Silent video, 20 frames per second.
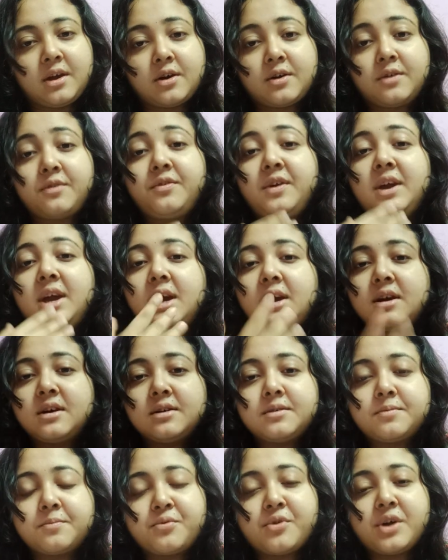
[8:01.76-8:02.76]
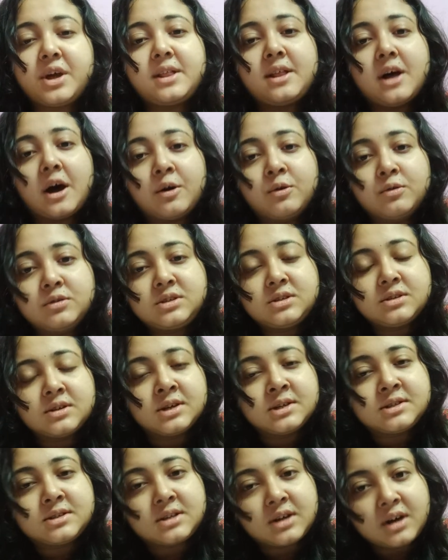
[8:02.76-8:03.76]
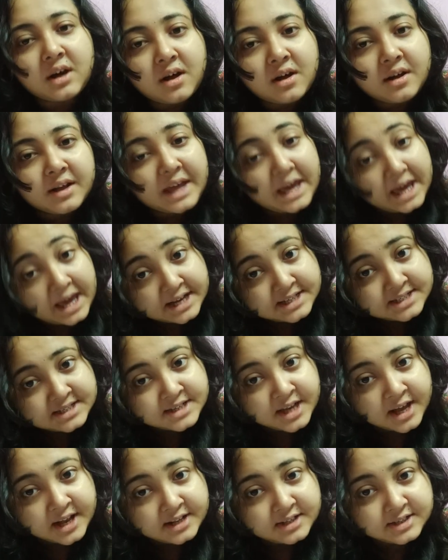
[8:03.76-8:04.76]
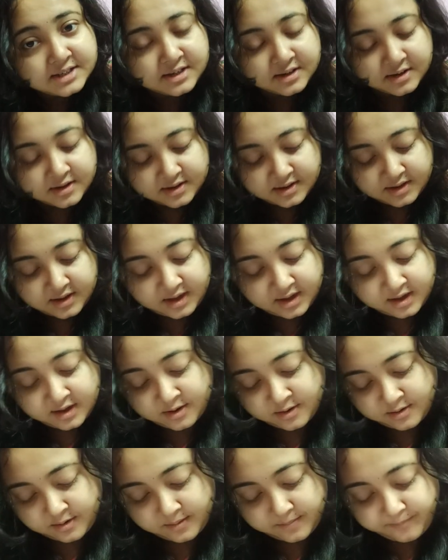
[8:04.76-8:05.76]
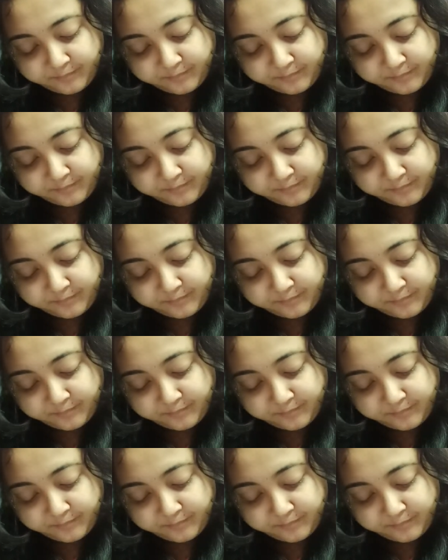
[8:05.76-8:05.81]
we breathe out is the exhaled air.